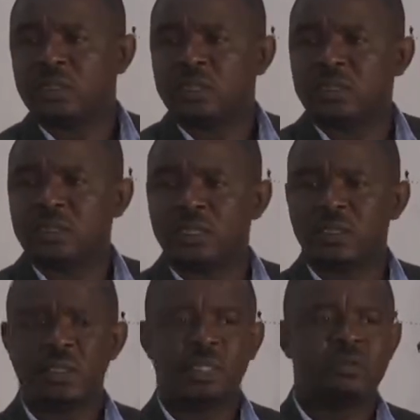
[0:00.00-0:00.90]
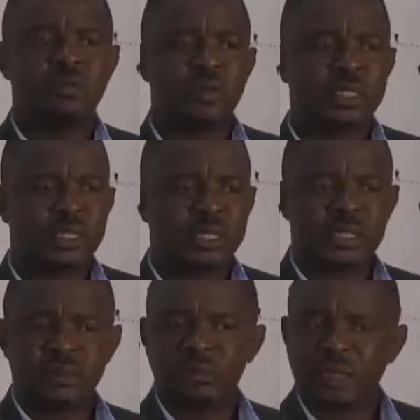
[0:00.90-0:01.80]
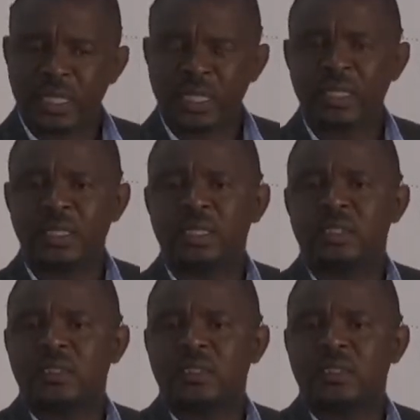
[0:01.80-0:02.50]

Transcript: is fomented by